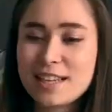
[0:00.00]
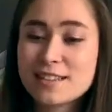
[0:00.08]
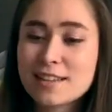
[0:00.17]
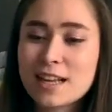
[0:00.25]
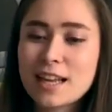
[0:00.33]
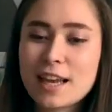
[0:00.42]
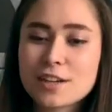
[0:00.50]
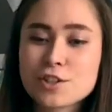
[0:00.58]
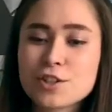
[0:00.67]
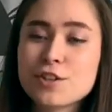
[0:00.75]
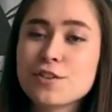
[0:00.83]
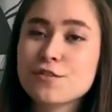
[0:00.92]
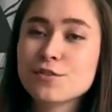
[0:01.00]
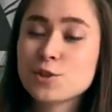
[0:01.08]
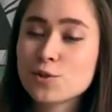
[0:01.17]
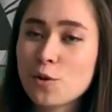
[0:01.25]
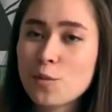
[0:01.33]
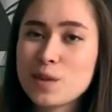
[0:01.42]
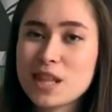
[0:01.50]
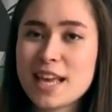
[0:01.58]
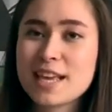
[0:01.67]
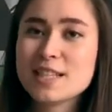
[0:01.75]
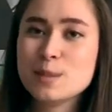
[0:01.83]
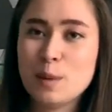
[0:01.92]
It's a collection of short
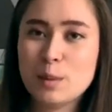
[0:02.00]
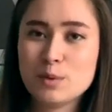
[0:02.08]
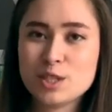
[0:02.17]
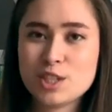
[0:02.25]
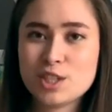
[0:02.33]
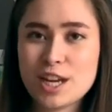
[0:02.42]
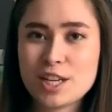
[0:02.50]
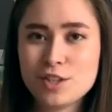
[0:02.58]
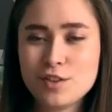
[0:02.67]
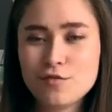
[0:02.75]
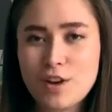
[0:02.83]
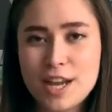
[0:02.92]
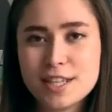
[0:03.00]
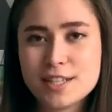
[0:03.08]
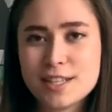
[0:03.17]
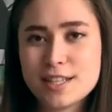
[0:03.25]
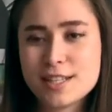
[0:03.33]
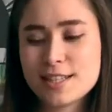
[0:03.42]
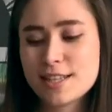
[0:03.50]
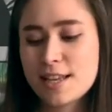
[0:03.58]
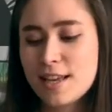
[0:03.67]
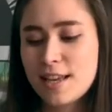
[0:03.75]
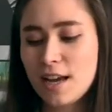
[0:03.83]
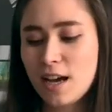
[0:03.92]
plays by British Asian writers
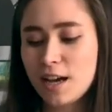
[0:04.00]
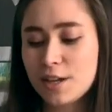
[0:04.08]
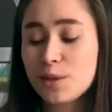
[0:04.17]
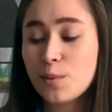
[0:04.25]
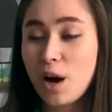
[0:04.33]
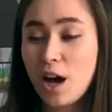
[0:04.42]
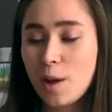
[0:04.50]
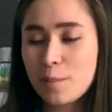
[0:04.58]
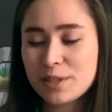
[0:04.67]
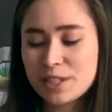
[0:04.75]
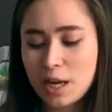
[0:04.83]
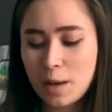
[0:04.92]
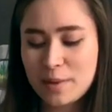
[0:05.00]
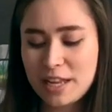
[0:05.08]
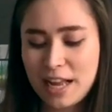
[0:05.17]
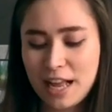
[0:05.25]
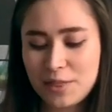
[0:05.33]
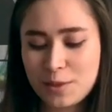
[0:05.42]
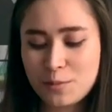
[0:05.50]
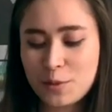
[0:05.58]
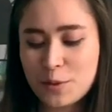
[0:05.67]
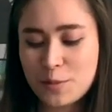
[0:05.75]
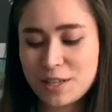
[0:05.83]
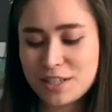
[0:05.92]
uh, who are up and coming at the
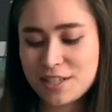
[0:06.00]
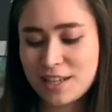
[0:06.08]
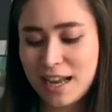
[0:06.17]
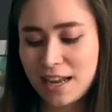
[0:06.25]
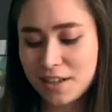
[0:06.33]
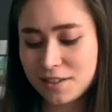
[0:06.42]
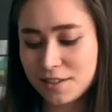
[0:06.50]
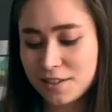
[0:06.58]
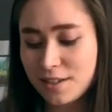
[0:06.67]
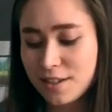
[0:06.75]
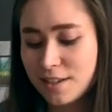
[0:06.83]
moment and